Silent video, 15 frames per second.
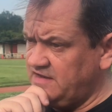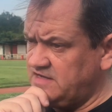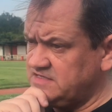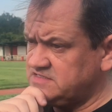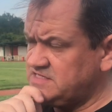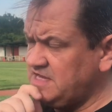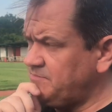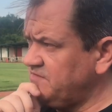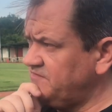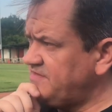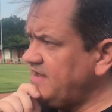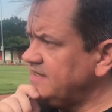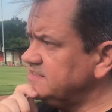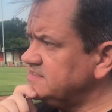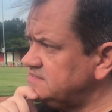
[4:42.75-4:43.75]
the last couple of
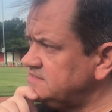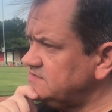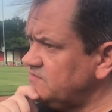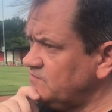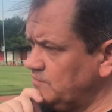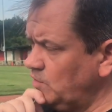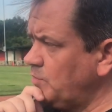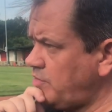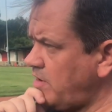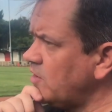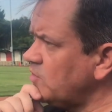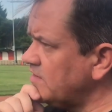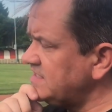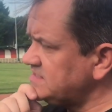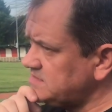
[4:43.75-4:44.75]
days real
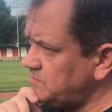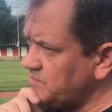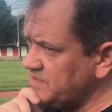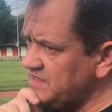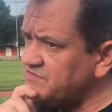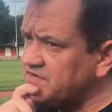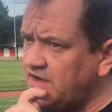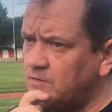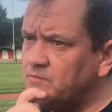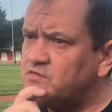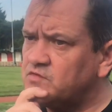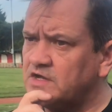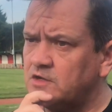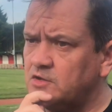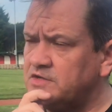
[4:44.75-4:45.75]
progress, and we even hoped
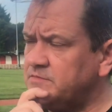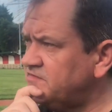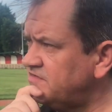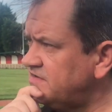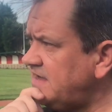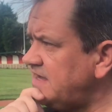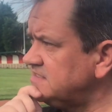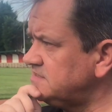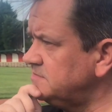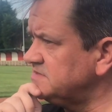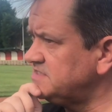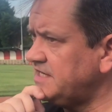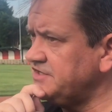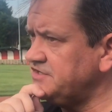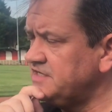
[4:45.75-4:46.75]
to include him today at some
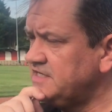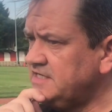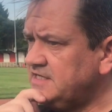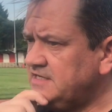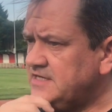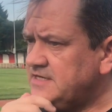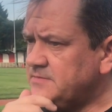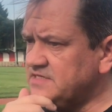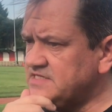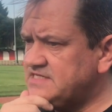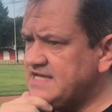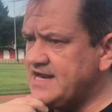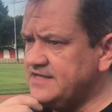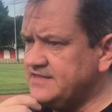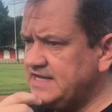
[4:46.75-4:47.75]
stage. But
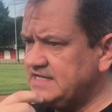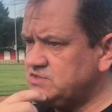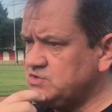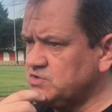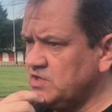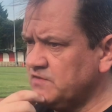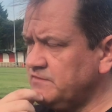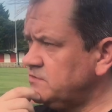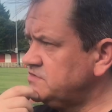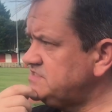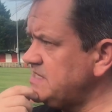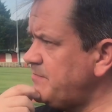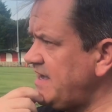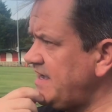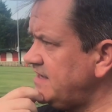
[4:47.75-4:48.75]
sadly, that took a real
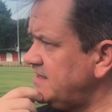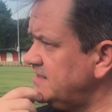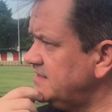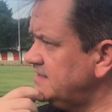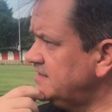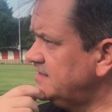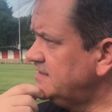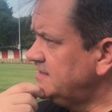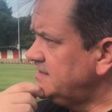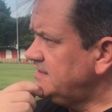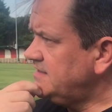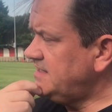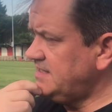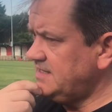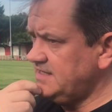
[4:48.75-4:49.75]
setback
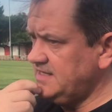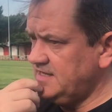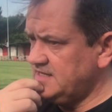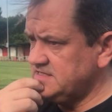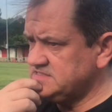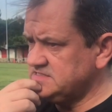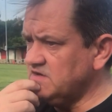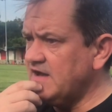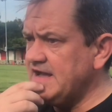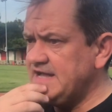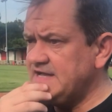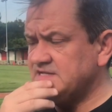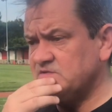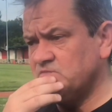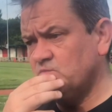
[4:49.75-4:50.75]
last night,
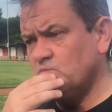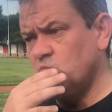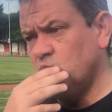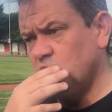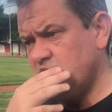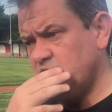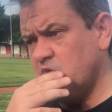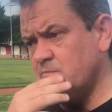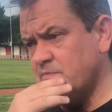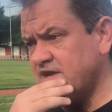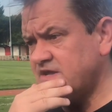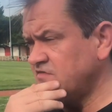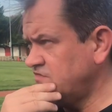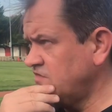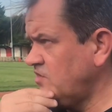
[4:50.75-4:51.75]
and he went
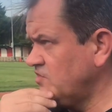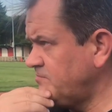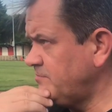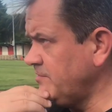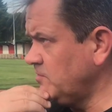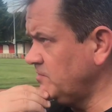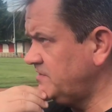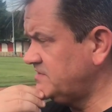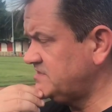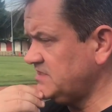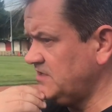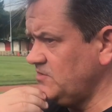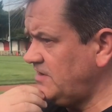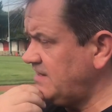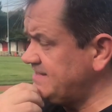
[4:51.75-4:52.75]
back into hospital.
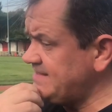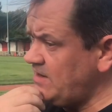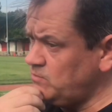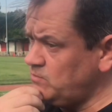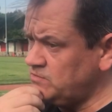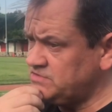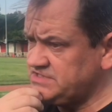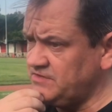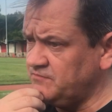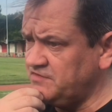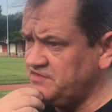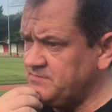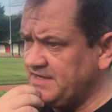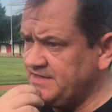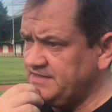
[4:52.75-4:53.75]
So I doubt we'll see
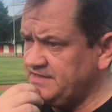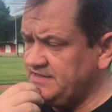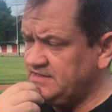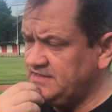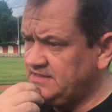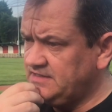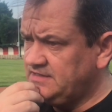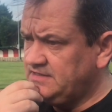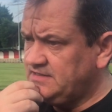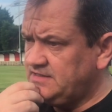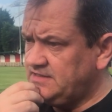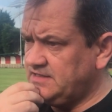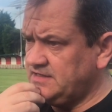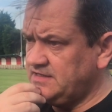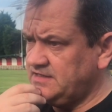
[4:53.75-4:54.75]
Reece Monday.
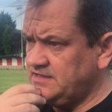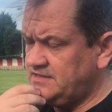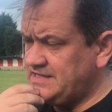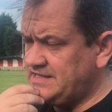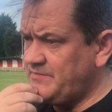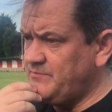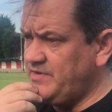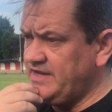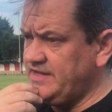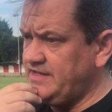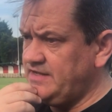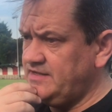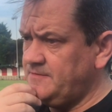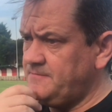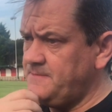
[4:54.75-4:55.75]
Dan Bennett
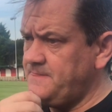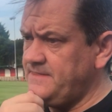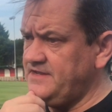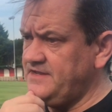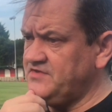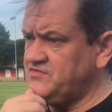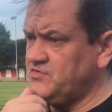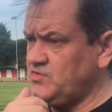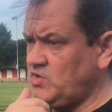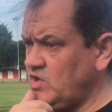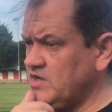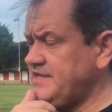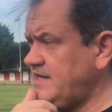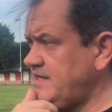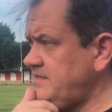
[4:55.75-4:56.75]
is on
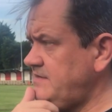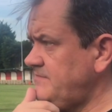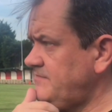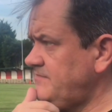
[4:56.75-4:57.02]
holiday